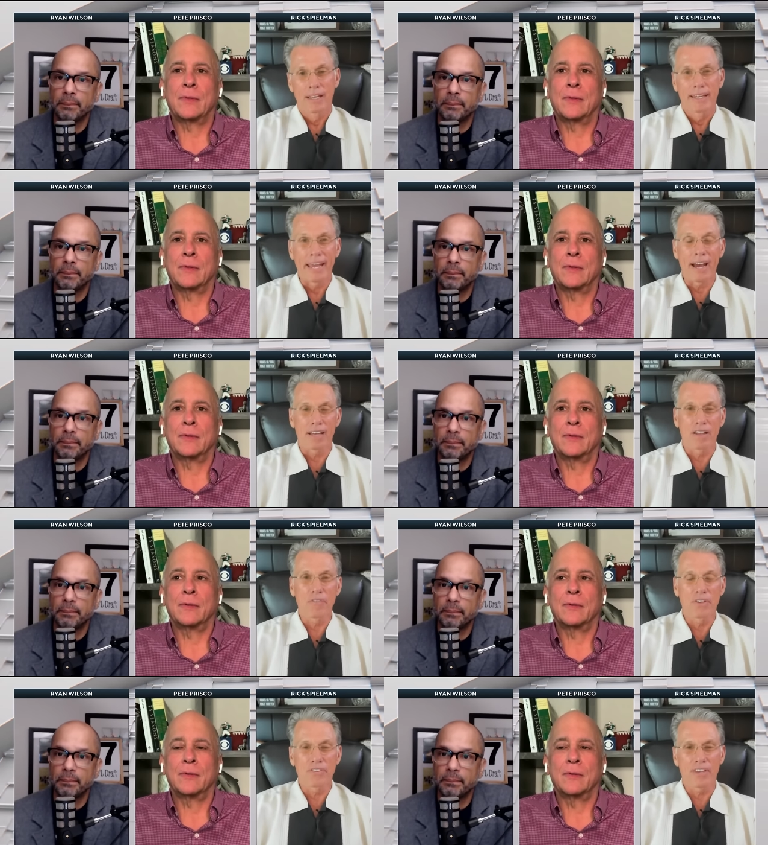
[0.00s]
Speaker 1: yeah, I love
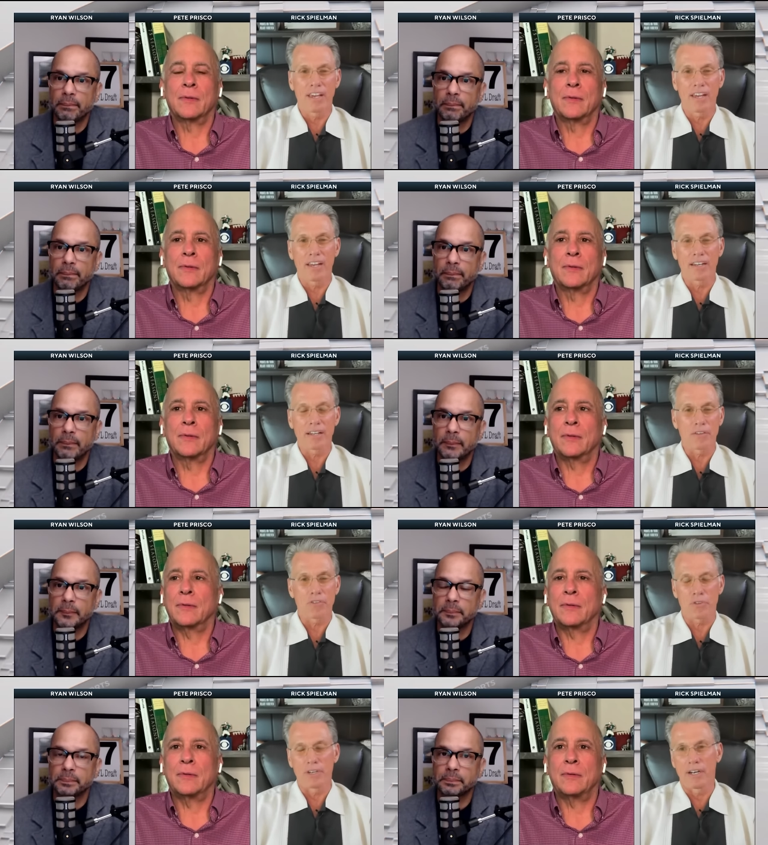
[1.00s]
this kid.
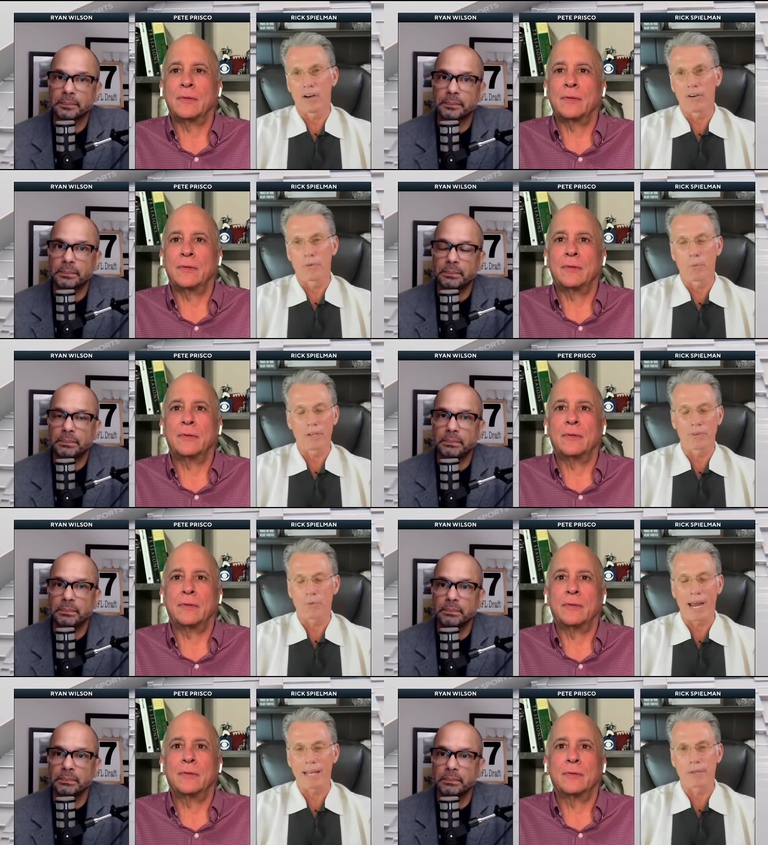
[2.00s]
you know, he wasn't
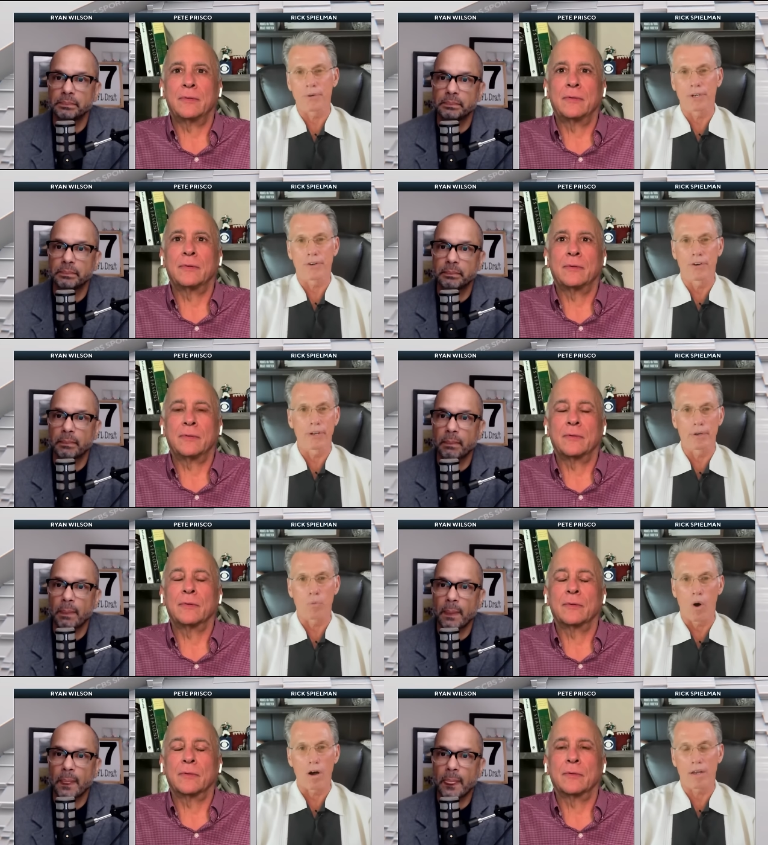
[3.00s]
highly recruited,
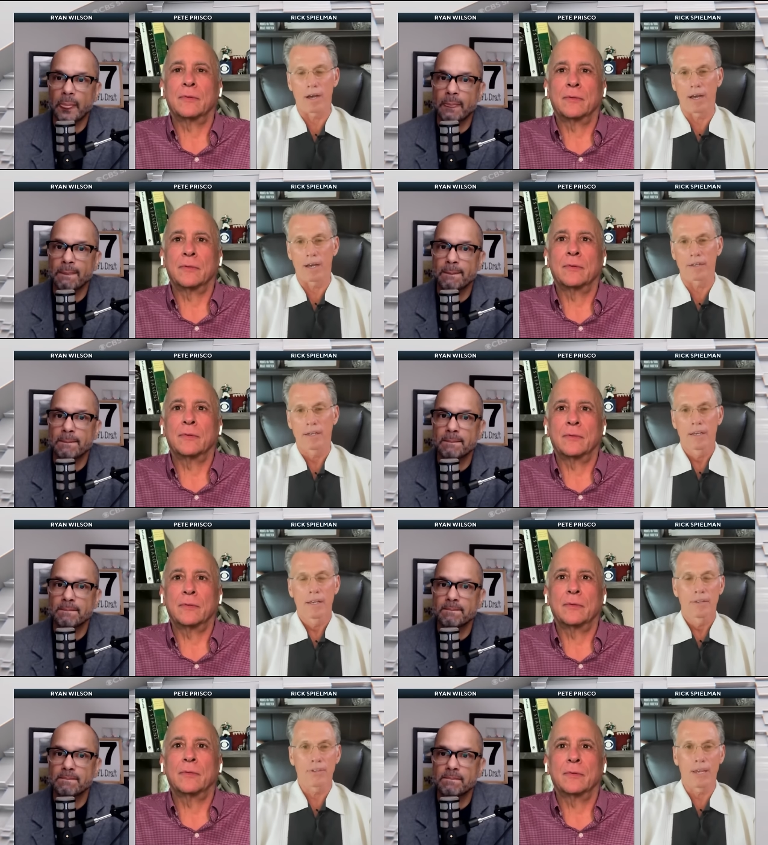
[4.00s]
walk on,
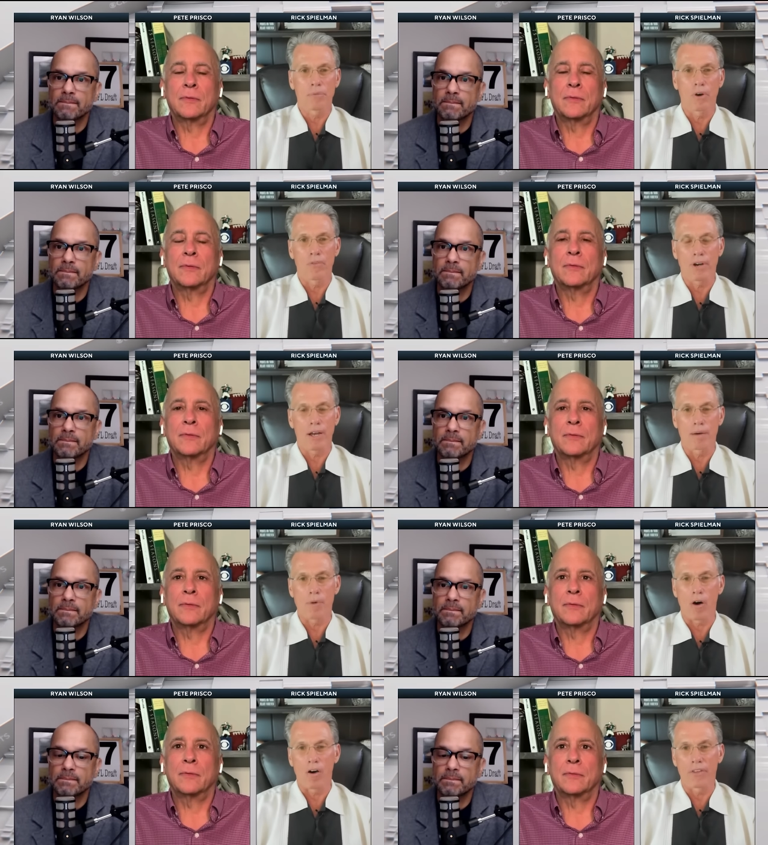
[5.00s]
seems to
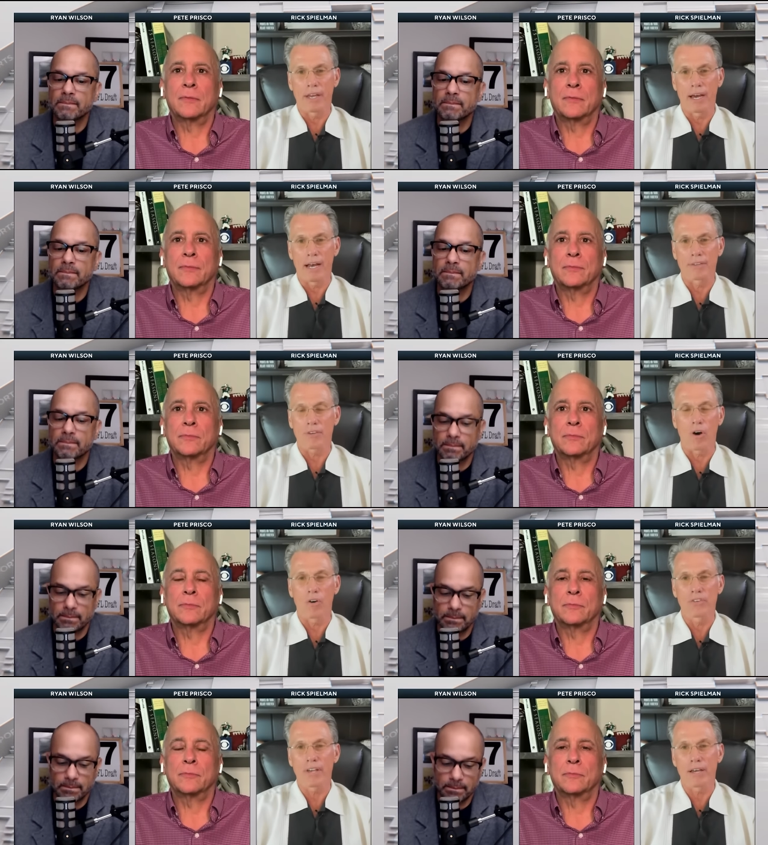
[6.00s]
overcome all the odds,
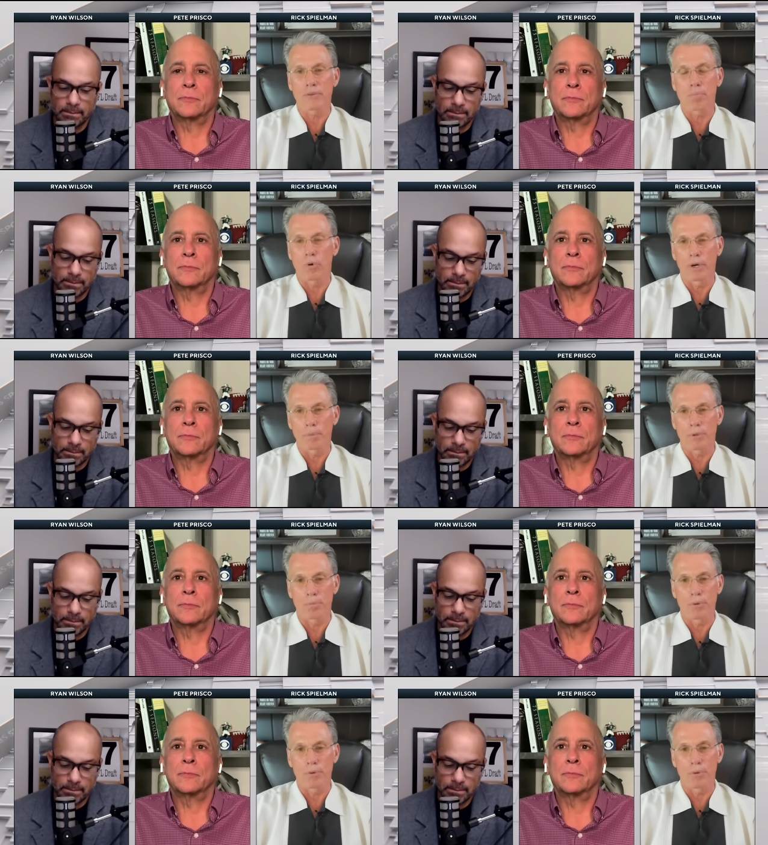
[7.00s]
always has a point to